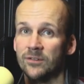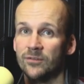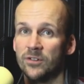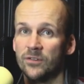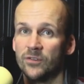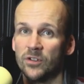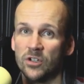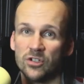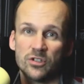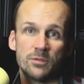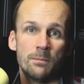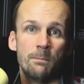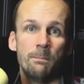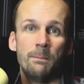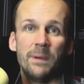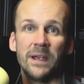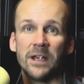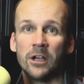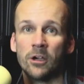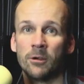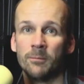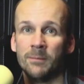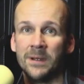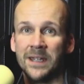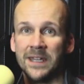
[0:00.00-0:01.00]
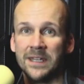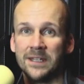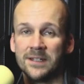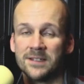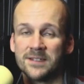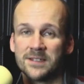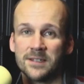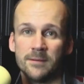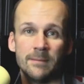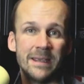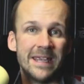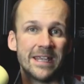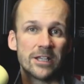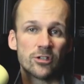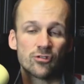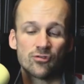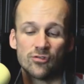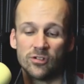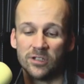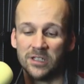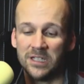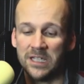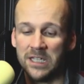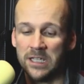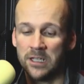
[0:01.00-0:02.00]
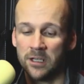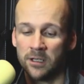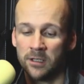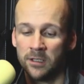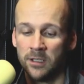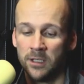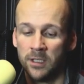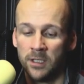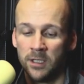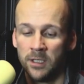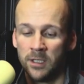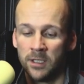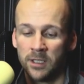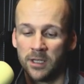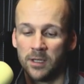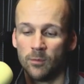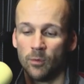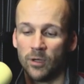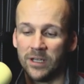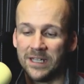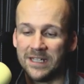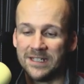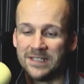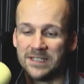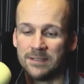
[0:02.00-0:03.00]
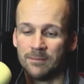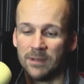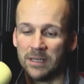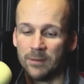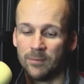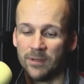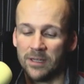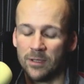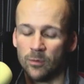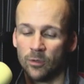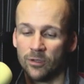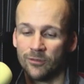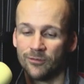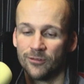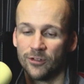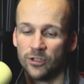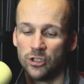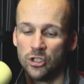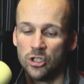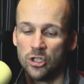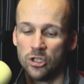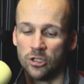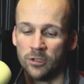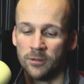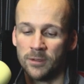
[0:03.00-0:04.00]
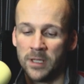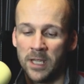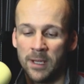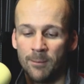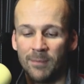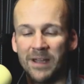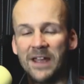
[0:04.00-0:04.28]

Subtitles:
If you've got some bigger mics, some extra gear, the 180 might be the one for you.